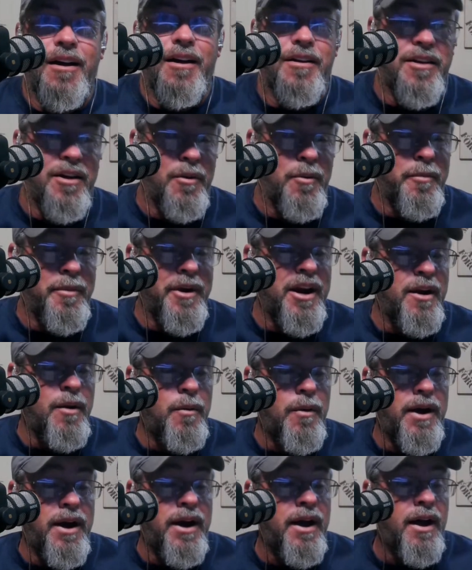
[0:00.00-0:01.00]
deal. But
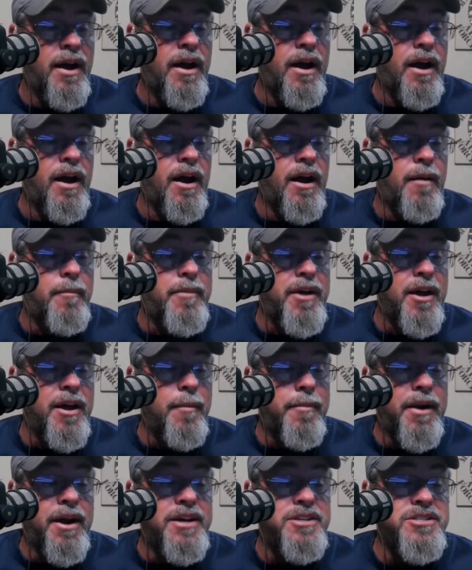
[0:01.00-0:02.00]
anyway, be
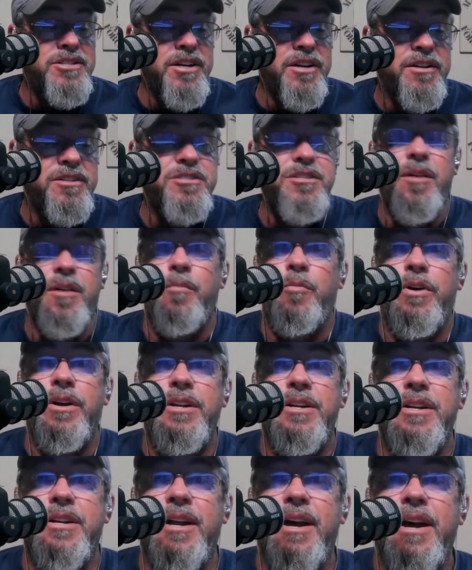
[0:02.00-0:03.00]
a blessing to someone
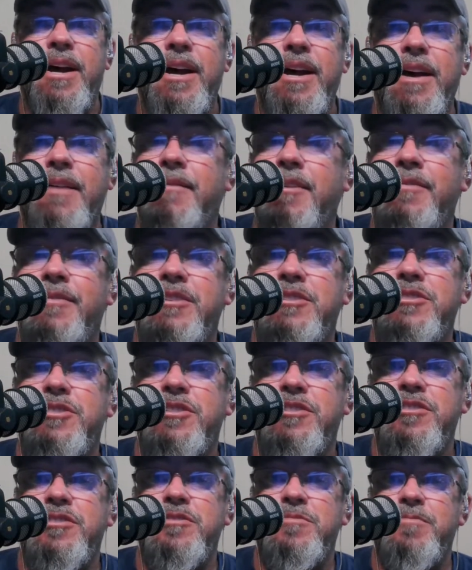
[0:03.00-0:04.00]
today, even if it's
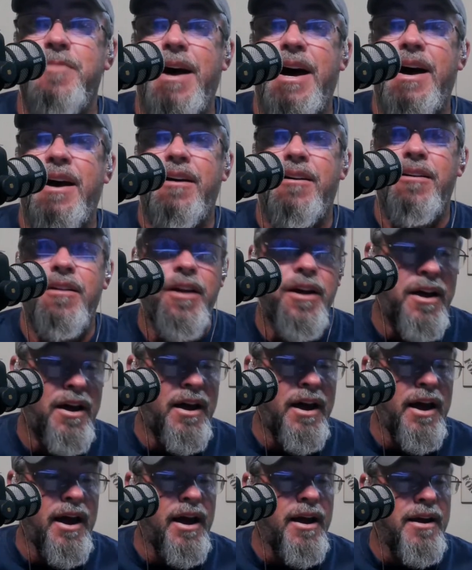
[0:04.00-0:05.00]
just a smile,
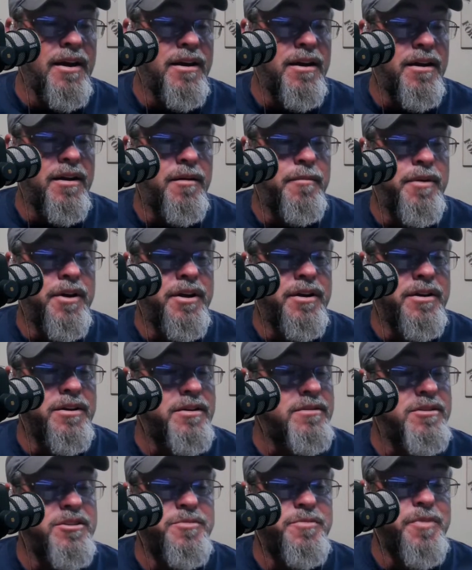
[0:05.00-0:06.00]
and
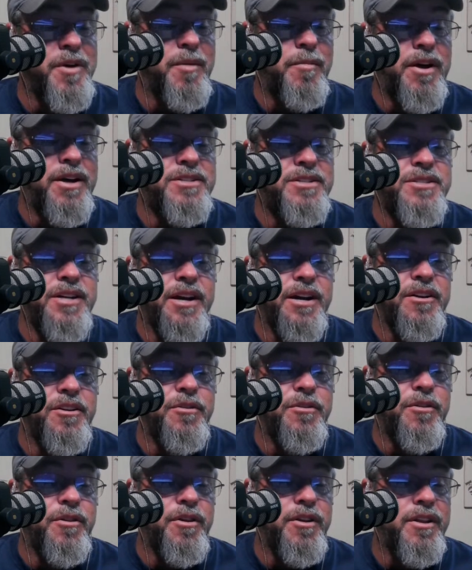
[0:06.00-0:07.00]
just be a blessing and
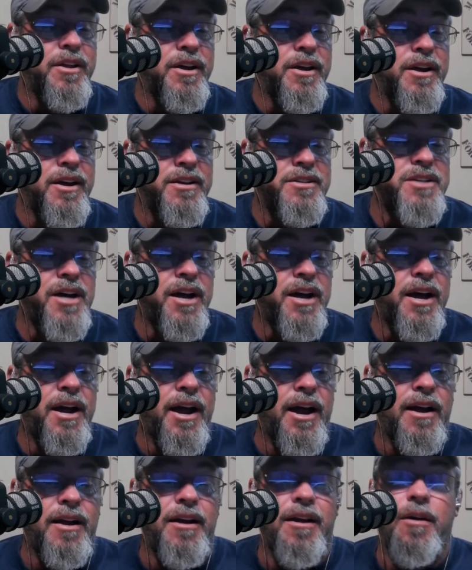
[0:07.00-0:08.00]
do good things.
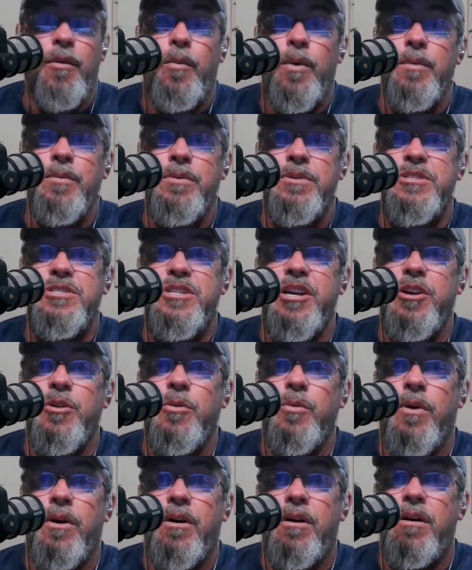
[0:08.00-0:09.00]
And we will see
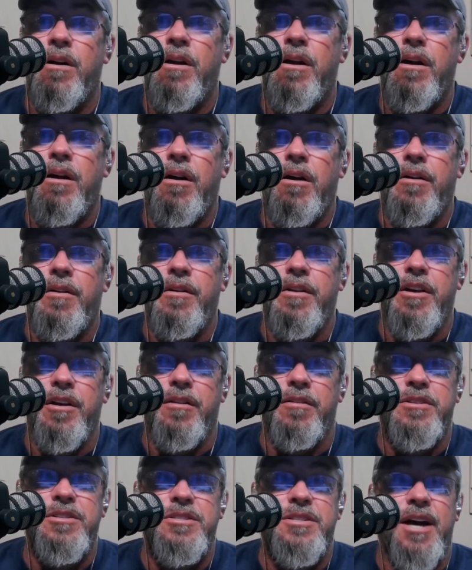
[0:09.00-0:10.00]
you all on the
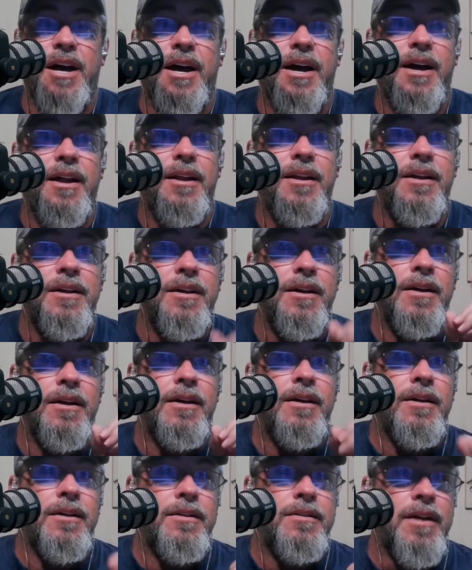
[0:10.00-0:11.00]
other side.
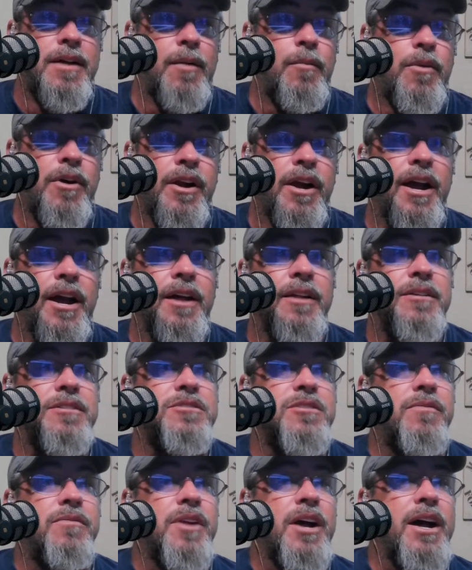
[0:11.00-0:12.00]
And we're going to hand this
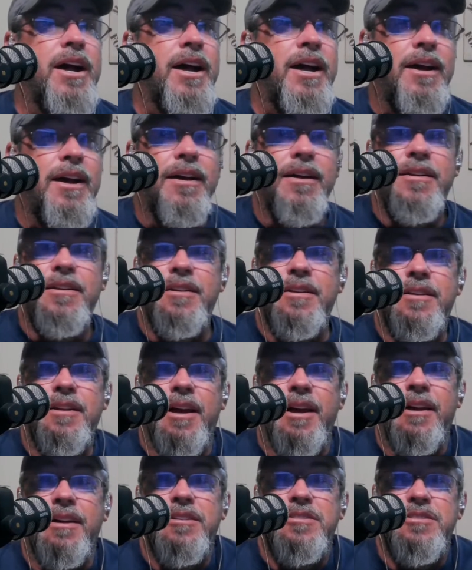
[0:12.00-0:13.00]
over to Hank to
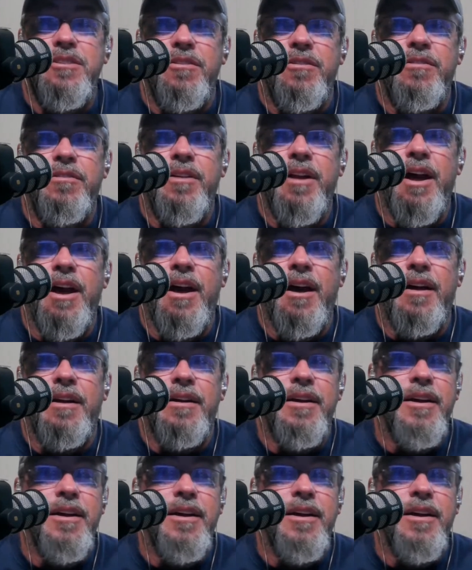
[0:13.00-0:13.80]
take us on out of